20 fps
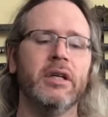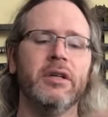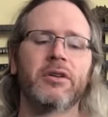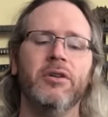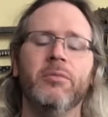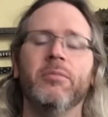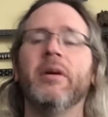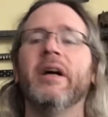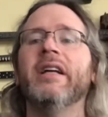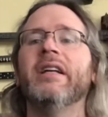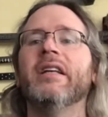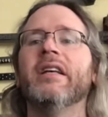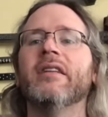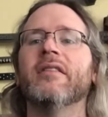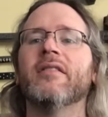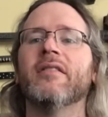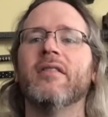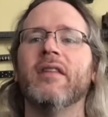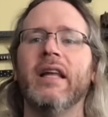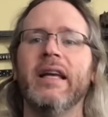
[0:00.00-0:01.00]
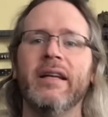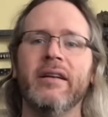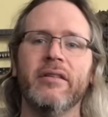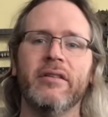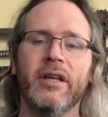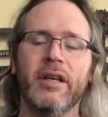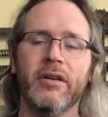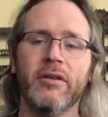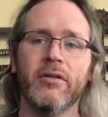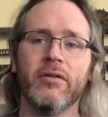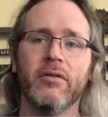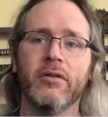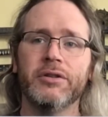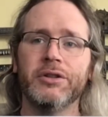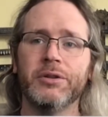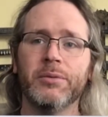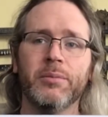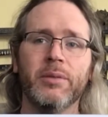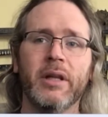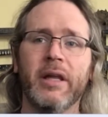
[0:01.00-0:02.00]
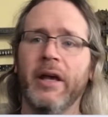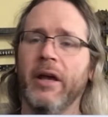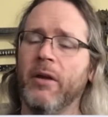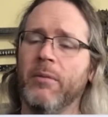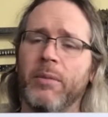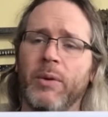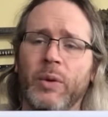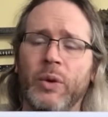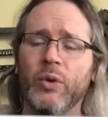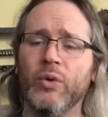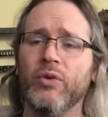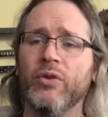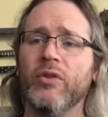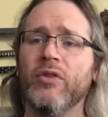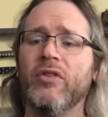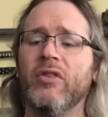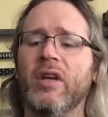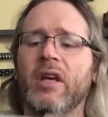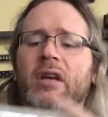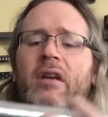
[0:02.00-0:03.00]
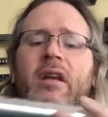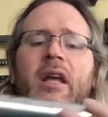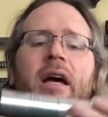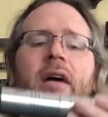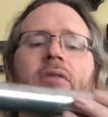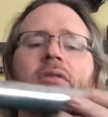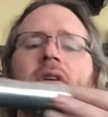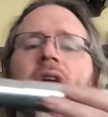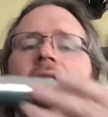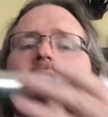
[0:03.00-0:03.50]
You might get slight dings on your blade, but those will sand out.